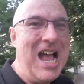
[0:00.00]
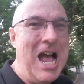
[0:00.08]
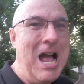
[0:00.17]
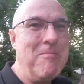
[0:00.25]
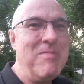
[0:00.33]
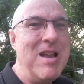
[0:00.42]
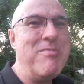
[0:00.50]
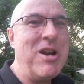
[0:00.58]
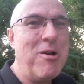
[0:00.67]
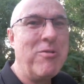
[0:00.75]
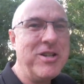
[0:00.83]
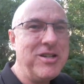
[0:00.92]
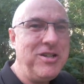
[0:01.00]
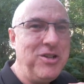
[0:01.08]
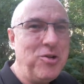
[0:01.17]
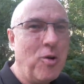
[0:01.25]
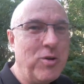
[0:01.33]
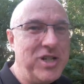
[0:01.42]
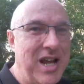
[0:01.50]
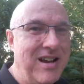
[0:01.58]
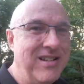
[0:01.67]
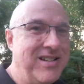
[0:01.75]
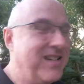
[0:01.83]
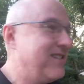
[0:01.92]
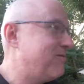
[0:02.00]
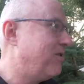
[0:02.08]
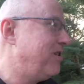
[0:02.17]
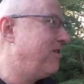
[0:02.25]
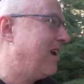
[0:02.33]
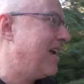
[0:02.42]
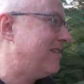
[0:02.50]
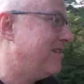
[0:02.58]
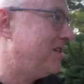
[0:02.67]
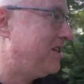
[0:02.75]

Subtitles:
Let me know what your challenge is, what you'd like to